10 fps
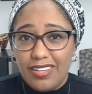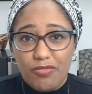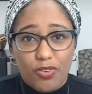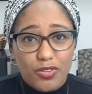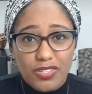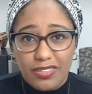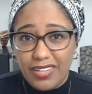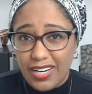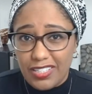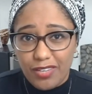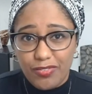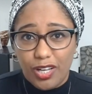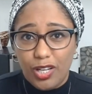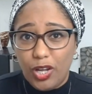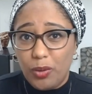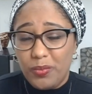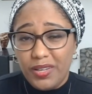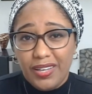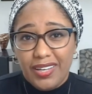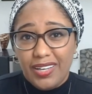It involves the rest of the globe.
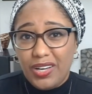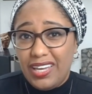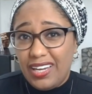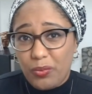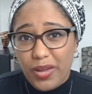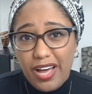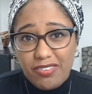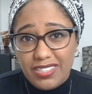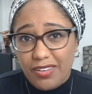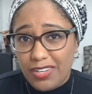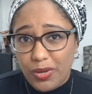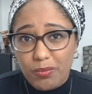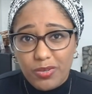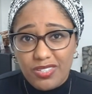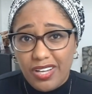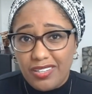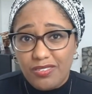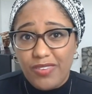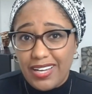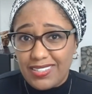Here we have a
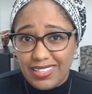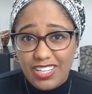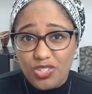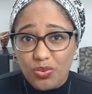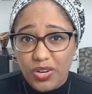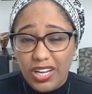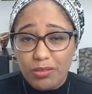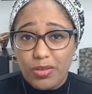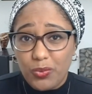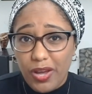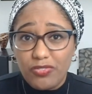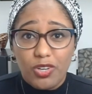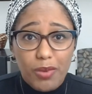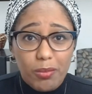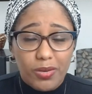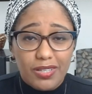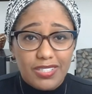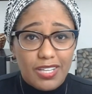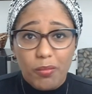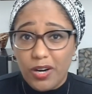71% vaccination rate, but we have to
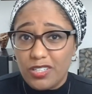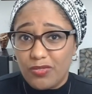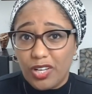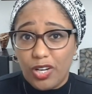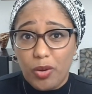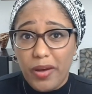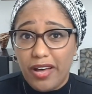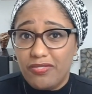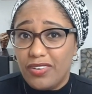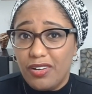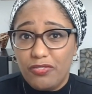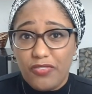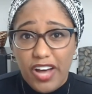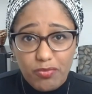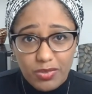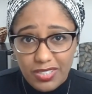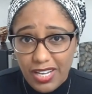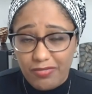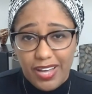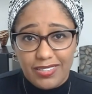remember, some parts of the globe have
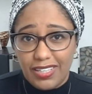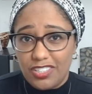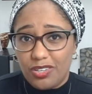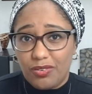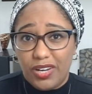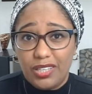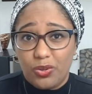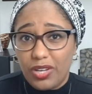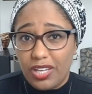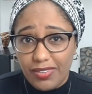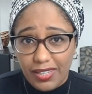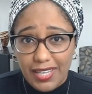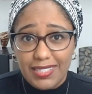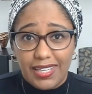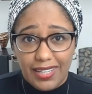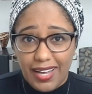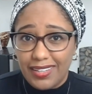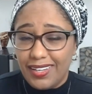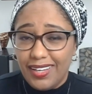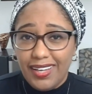5% vaccination rate or even less than
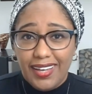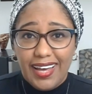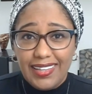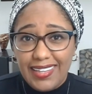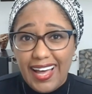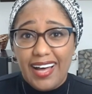that. And mm-hmm.